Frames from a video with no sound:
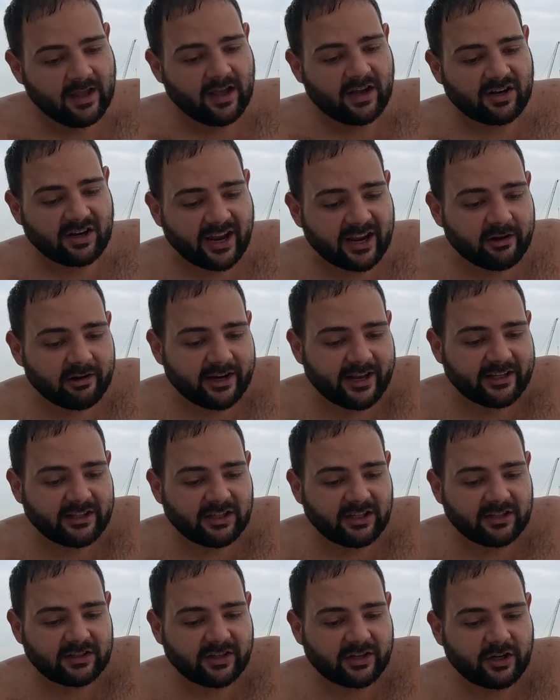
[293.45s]

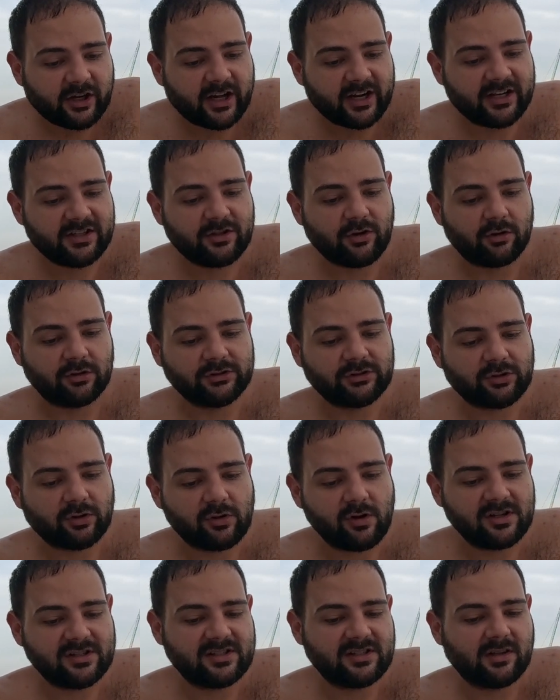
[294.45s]
Regulating the current
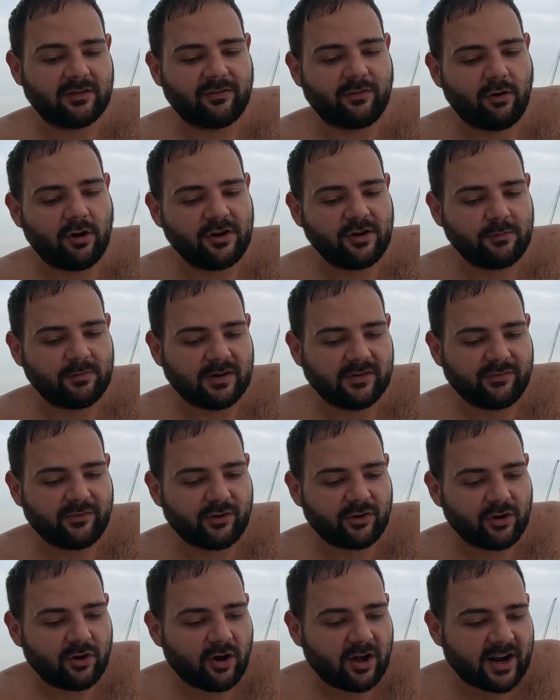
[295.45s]
controls the volume of
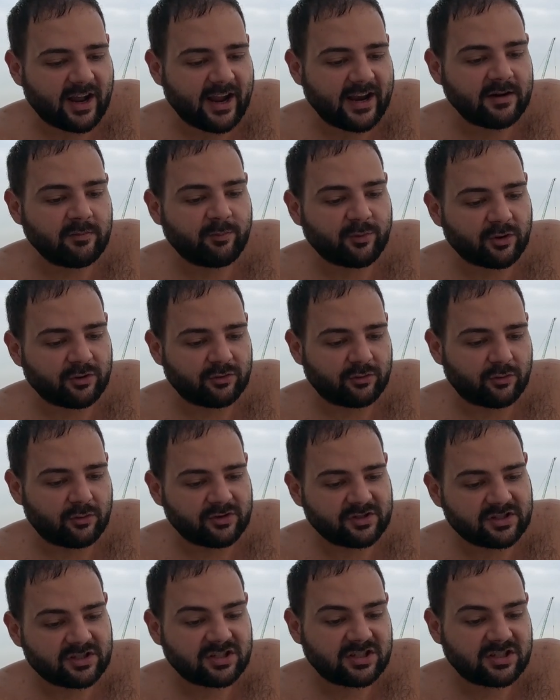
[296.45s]
chlorine produced.